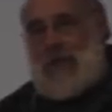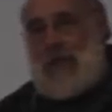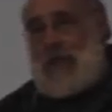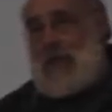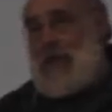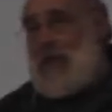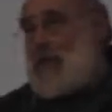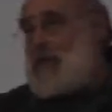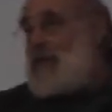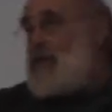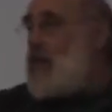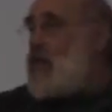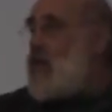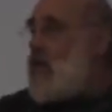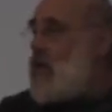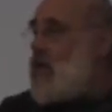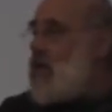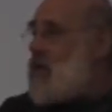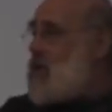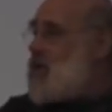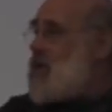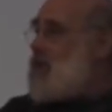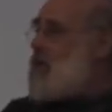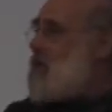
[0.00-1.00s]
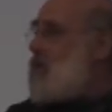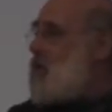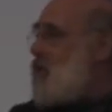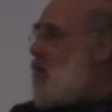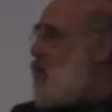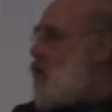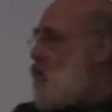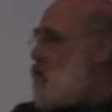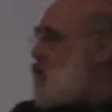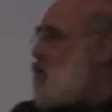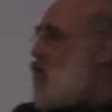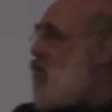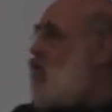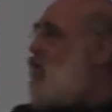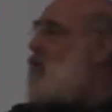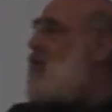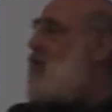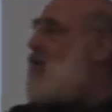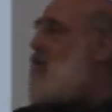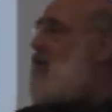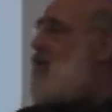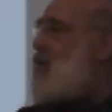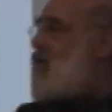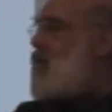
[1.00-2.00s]
There are 4 or
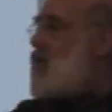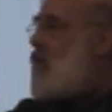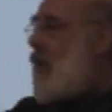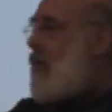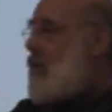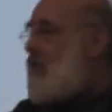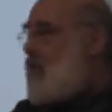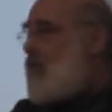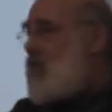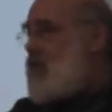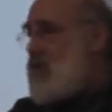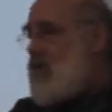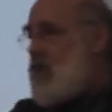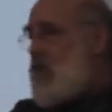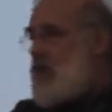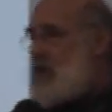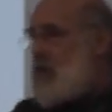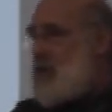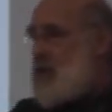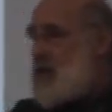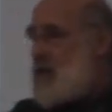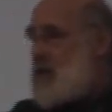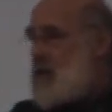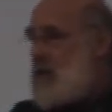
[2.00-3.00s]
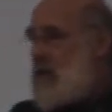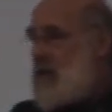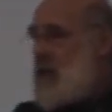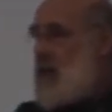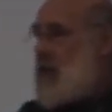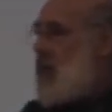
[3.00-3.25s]
so million refugees